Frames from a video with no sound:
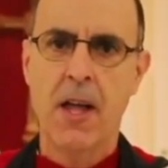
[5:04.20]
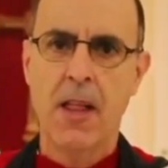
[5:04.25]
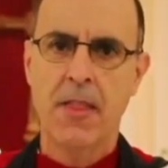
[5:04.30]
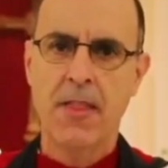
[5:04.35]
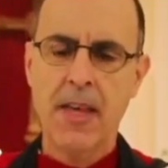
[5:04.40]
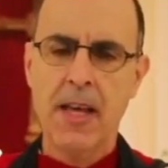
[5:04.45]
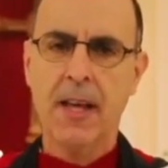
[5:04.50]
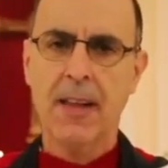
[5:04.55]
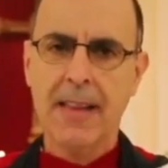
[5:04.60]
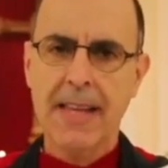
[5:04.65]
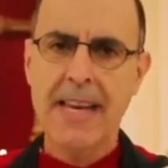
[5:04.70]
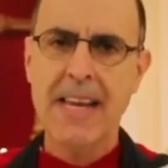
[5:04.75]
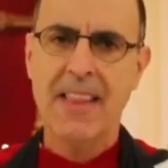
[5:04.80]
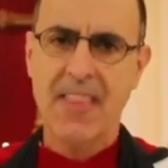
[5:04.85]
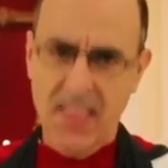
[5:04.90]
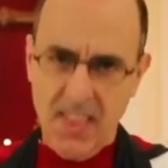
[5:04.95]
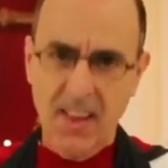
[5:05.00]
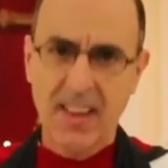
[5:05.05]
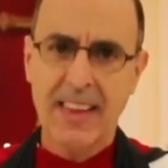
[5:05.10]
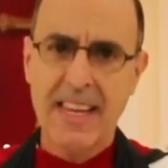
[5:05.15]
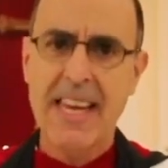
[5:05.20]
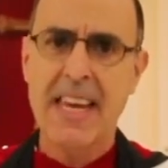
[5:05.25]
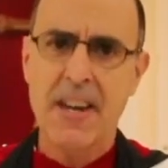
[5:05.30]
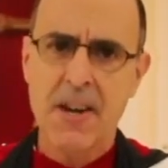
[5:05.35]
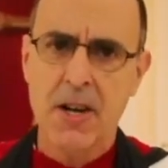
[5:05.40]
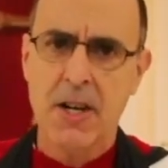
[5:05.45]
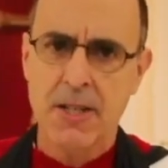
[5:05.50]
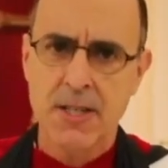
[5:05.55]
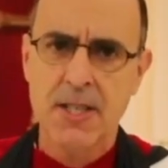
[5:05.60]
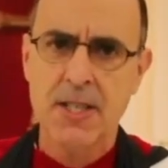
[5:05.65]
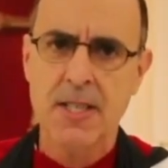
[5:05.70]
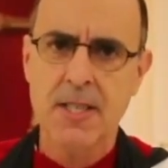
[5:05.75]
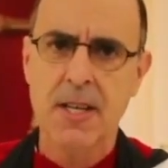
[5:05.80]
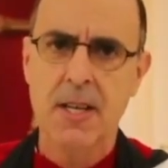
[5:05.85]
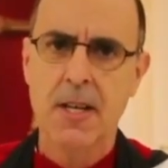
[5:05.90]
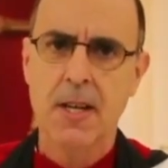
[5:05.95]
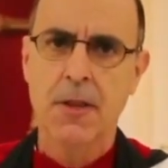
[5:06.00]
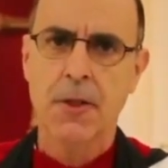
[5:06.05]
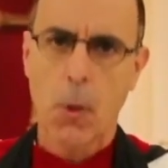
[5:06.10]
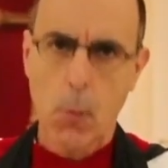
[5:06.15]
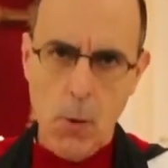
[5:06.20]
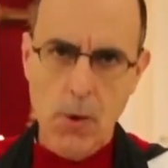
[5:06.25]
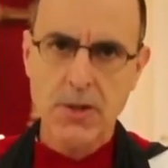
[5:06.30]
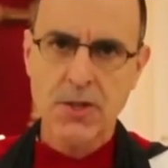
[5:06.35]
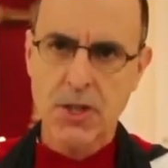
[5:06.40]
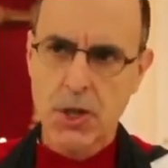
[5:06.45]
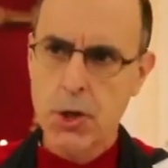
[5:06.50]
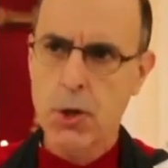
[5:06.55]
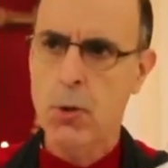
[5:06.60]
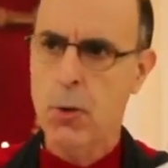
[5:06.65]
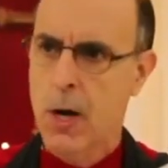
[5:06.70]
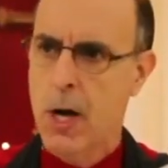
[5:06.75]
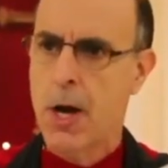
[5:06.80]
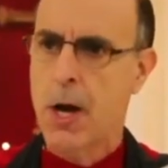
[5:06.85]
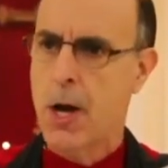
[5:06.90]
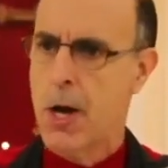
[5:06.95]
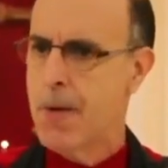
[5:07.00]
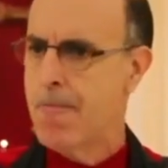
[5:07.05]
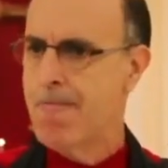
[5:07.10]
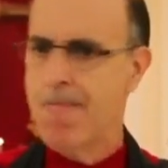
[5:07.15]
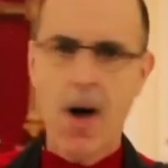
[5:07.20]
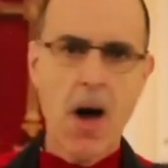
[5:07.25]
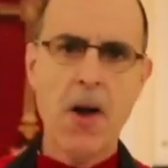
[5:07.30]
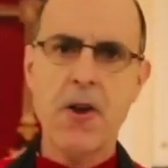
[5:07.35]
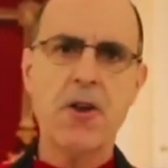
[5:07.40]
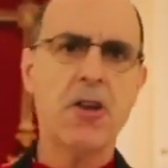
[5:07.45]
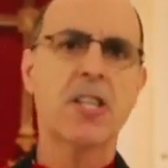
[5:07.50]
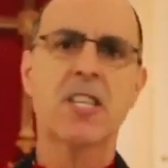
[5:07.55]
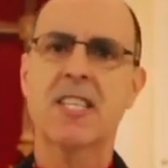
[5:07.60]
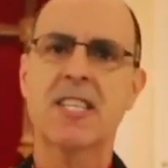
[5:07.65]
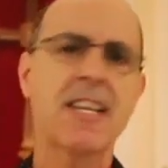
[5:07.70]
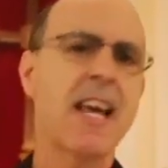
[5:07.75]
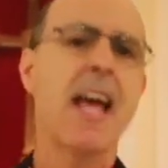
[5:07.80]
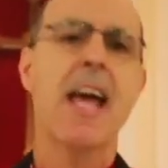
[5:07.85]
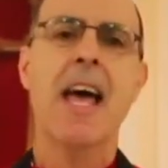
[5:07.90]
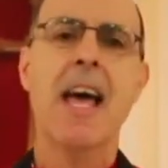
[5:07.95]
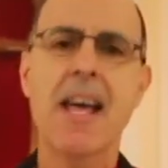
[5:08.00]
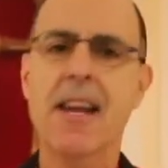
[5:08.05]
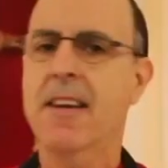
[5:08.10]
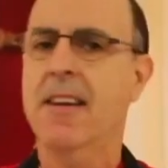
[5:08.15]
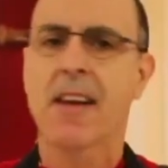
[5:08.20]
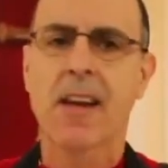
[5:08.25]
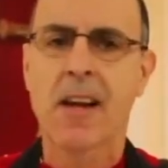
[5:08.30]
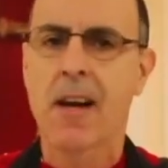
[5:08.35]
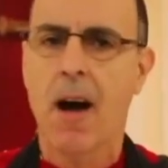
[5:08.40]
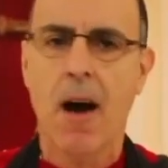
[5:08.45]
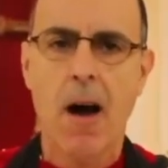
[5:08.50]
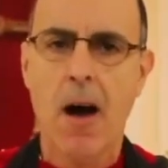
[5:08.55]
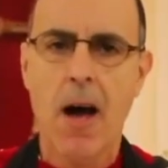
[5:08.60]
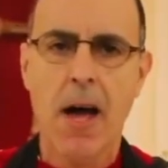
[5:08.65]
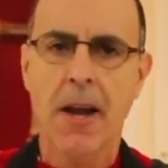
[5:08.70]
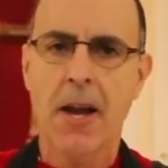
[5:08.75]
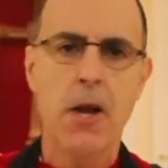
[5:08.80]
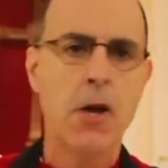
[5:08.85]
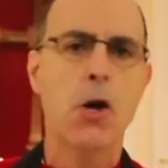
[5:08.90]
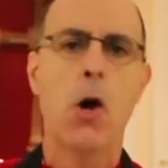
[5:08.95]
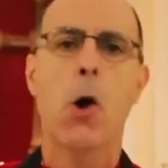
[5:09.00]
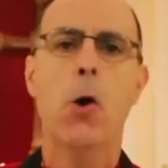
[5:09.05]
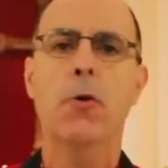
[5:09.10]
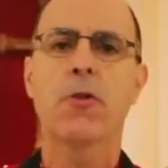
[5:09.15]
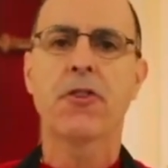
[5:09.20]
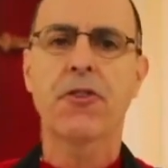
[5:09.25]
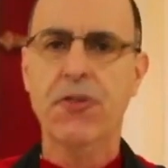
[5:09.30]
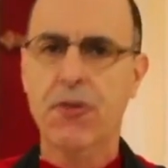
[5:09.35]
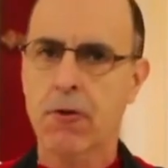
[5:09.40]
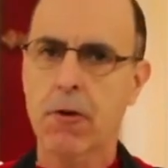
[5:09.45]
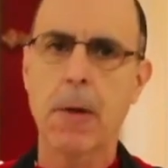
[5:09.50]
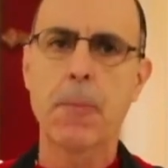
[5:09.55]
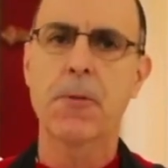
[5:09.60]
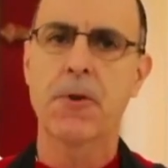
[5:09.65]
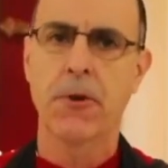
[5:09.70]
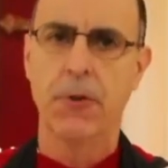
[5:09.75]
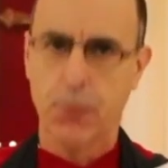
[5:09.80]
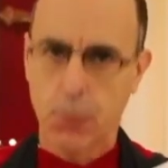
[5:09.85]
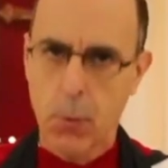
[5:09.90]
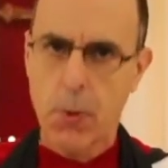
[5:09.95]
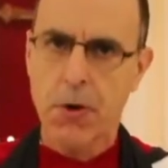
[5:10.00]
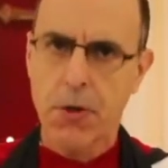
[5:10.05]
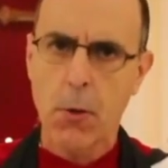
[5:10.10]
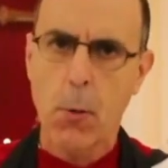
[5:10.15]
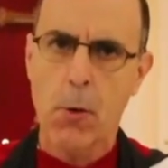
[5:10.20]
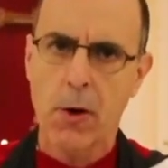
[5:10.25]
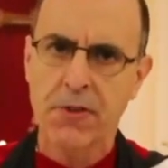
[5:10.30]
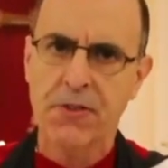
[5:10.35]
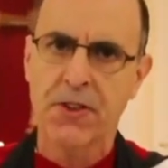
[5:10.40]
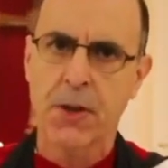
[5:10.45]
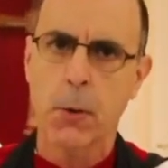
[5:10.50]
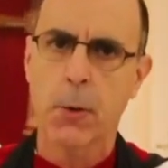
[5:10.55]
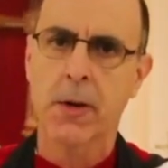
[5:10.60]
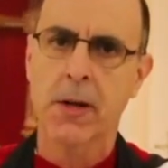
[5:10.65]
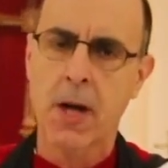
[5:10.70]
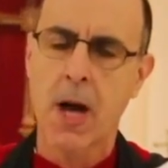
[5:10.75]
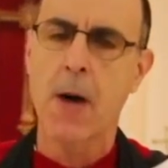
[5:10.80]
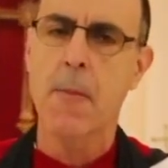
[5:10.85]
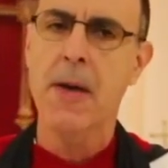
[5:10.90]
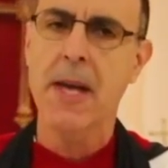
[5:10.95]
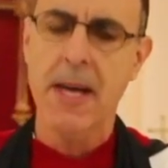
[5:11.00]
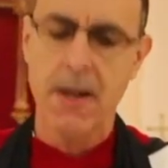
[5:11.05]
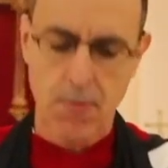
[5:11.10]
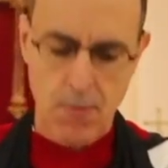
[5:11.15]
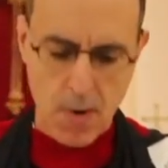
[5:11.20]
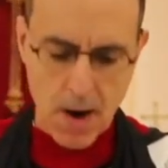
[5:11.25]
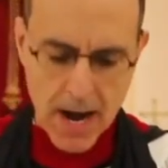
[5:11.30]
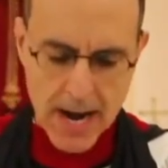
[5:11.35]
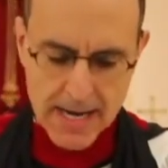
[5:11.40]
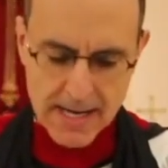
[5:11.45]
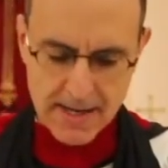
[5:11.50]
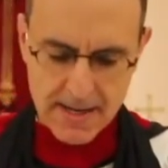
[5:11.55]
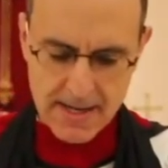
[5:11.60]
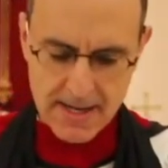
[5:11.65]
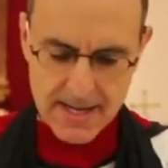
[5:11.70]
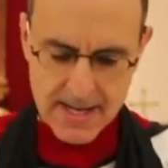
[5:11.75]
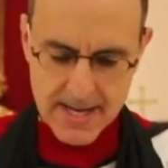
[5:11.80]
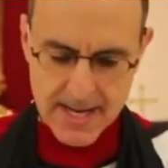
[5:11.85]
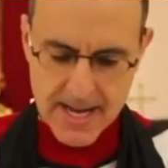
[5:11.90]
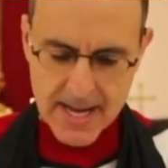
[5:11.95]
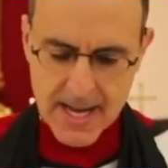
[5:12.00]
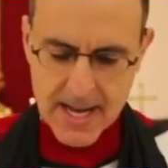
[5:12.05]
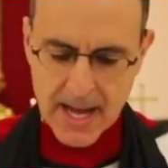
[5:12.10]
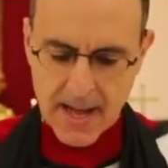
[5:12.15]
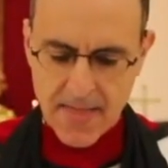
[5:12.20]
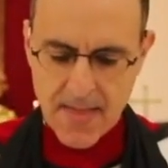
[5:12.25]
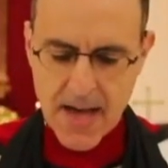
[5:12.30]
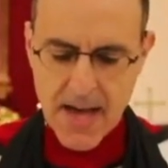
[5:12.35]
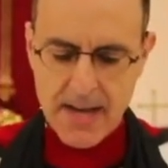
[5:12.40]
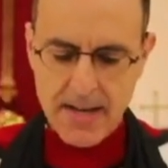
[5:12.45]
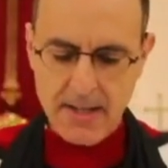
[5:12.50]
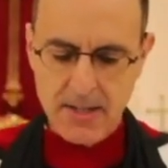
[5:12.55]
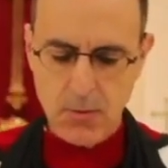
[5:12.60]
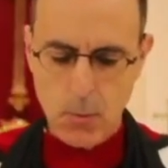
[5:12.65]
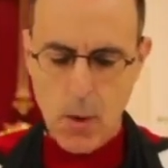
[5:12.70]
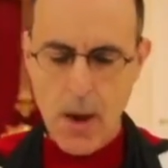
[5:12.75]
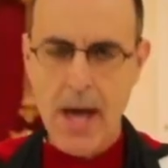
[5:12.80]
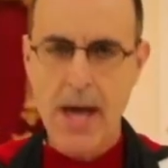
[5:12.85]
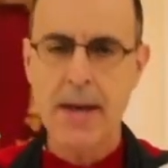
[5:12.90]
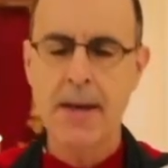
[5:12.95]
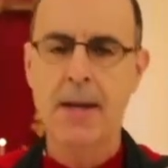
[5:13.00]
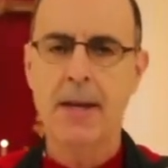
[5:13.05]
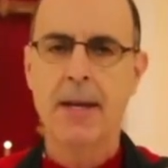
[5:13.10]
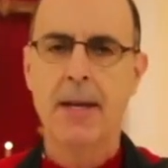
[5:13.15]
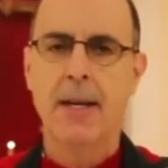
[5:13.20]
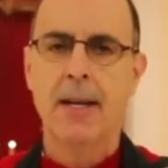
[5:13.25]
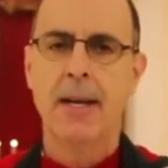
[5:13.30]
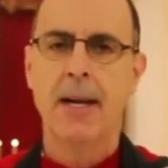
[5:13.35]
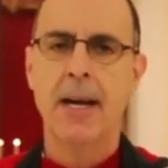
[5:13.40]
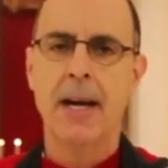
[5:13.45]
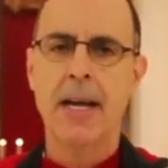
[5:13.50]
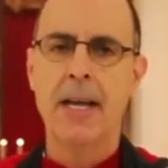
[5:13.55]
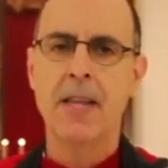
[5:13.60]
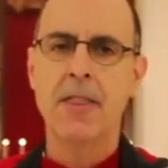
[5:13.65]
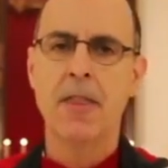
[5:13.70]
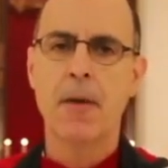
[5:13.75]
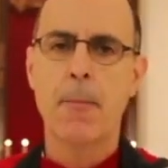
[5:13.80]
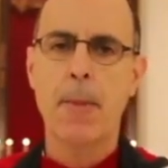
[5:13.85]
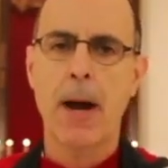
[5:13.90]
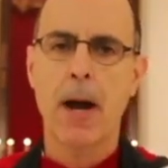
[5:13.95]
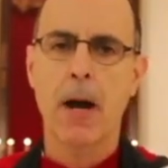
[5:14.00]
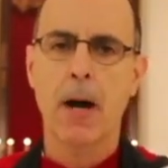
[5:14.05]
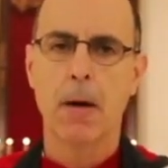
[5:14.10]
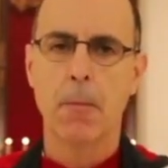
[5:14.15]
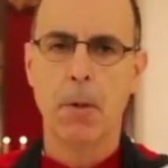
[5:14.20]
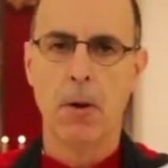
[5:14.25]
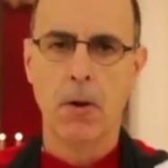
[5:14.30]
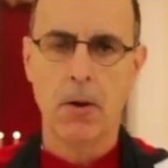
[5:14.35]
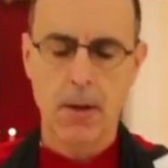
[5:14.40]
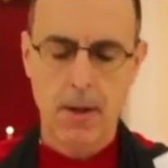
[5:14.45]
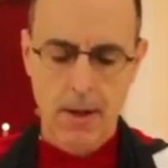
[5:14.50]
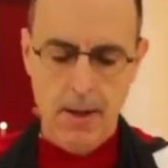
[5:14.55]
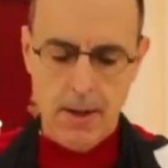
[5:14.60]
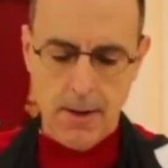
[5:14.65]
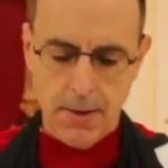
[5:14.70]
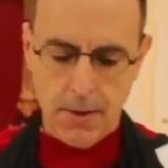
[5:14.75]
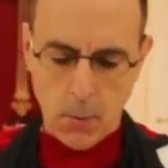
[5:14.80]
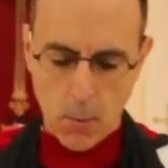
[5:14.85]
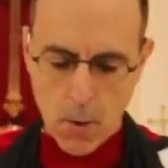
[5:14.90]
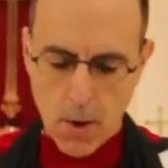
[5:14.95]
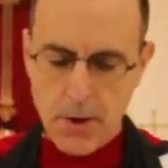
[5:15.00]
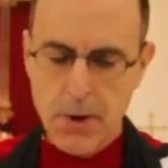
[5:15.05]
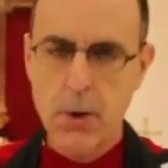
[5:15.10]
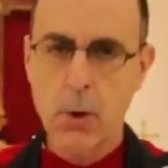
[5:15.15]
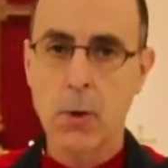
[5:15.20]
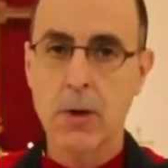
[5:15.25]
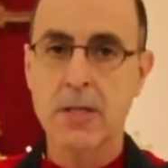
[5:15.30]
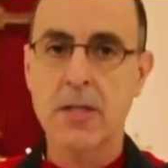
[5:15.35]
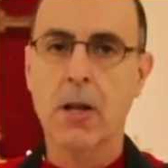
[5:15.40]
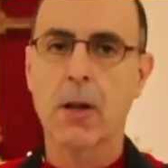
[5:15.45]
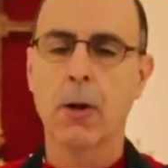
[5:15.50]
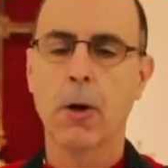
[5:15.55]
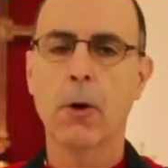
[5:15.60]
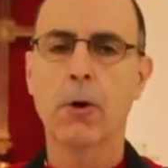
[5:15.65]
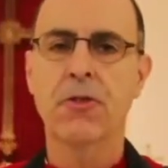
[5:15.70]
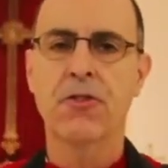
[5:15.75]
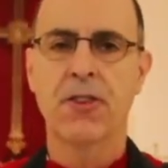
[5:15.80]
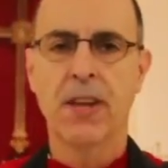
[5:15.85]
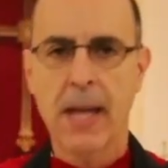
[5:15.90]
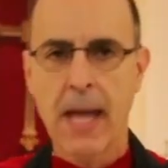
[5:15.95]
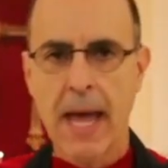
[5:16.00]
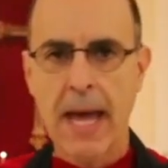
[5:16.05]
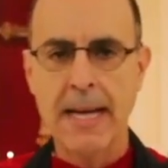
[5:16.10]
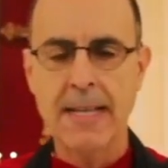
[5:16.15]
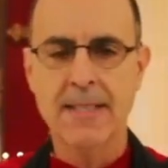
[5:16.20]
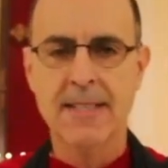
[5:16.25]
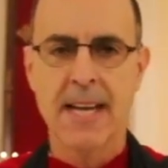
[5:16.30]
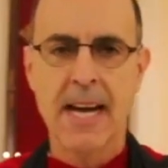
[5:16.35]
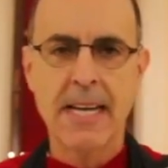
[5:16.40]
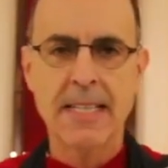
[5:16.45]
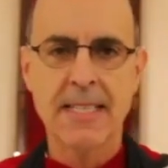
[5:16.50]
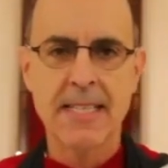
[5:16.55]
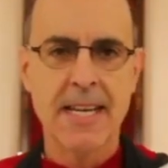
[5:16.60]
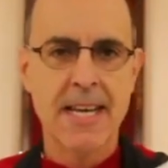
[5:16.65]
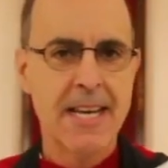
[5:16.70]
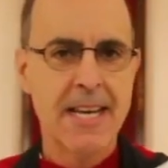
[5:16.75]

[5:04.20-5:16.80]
the elite, the leaders, the ones who understand God and know the scriptures. We're the ones that would come in, right? And that is when, in the parable, the one who has closed the gate says,